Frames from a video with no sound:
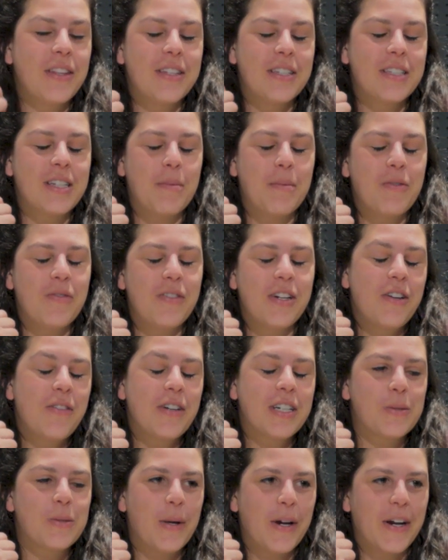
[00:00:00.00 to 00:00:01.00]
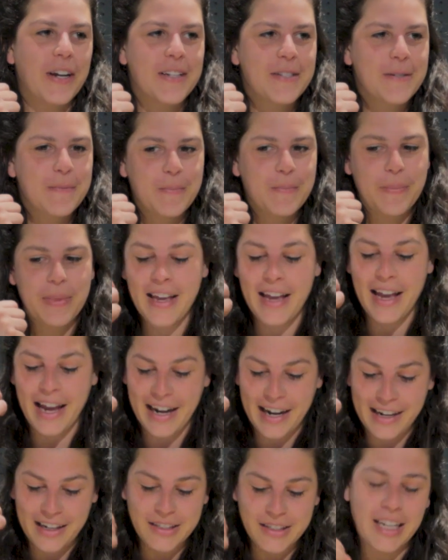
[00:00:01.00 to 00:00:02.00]
this type of video experience.
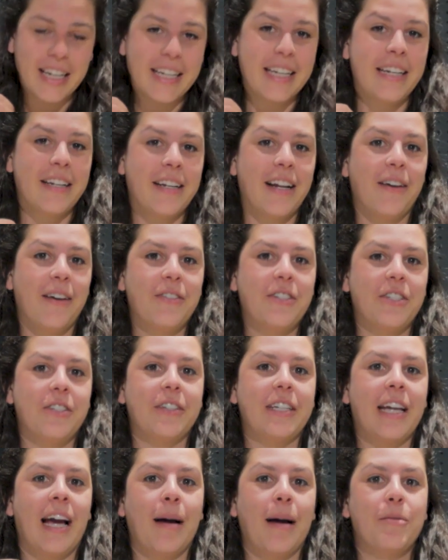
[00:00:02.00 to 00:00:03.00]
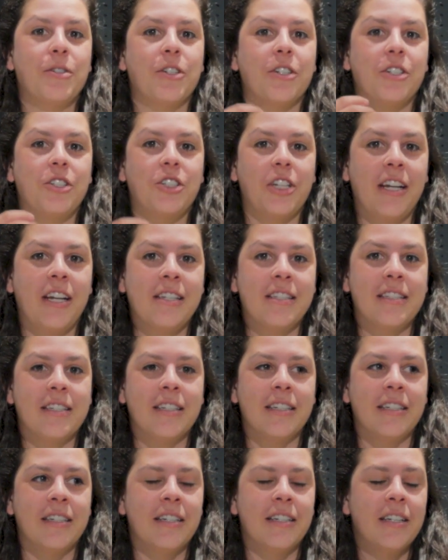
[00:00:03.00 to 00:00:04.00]
And I got lucky enough to capture
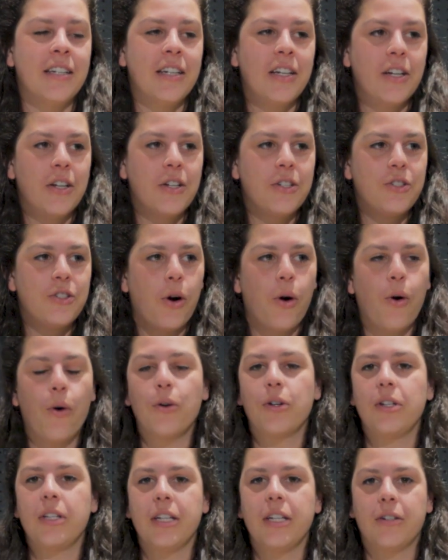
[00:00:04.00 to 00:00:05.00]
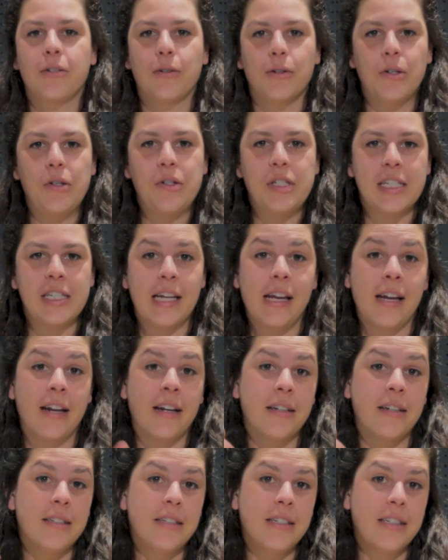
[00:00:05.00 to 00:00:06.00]
Jason totally
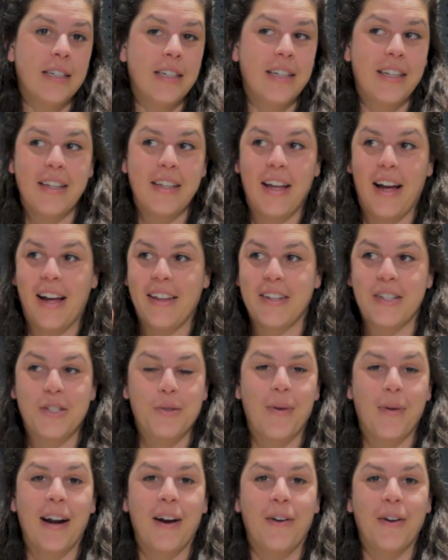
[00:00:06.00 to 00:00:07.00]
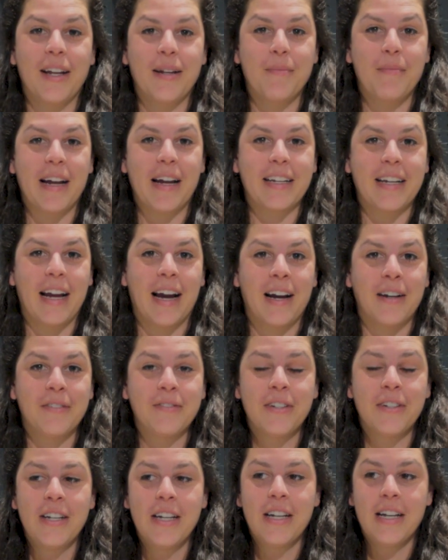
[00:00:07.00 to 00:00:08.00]
cruising this route in Metcalfe.
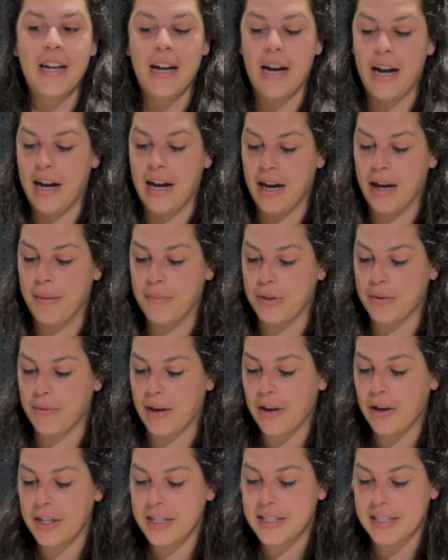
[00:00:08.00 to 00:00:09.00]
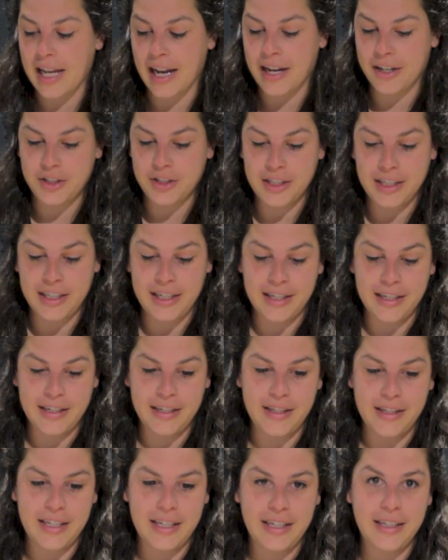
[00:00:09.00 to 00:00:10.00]
Um, the route is actually
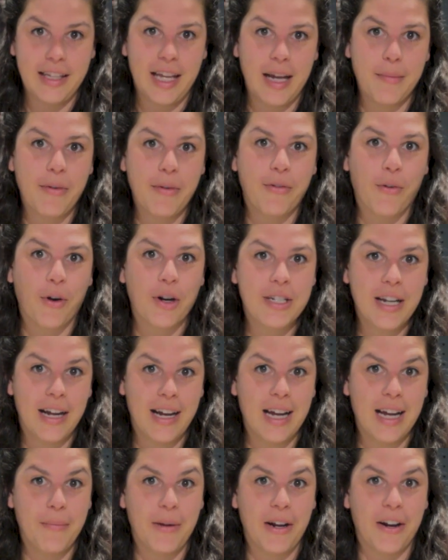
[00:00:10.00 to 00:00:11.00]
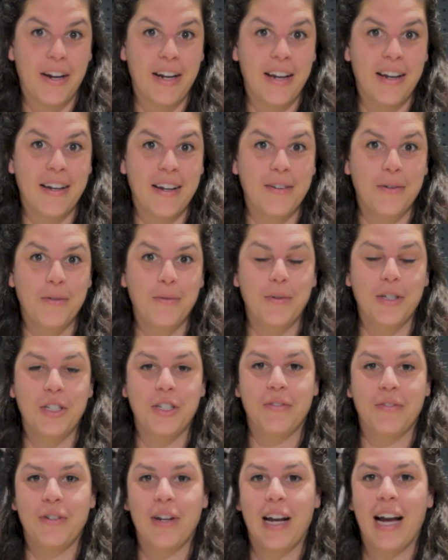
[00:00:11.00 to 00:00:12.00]
in the Land Before Time area,
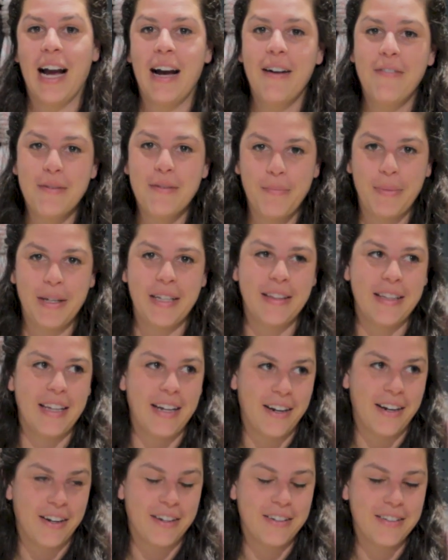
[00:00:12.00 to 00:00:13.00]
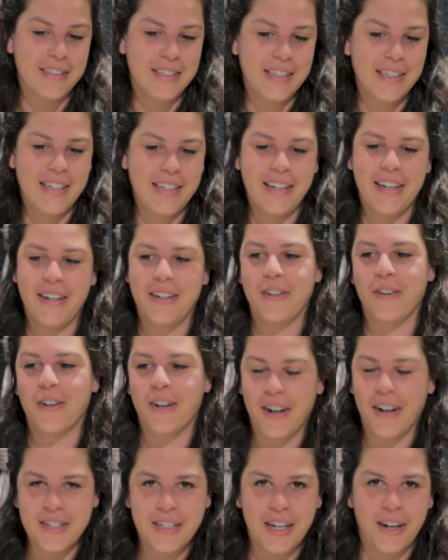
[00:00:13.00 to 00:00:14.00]
which if you haven't been there and you're
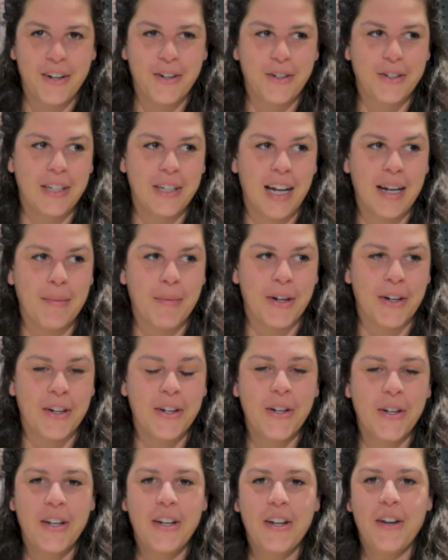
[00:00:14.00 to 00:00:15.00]
an Ontario climber,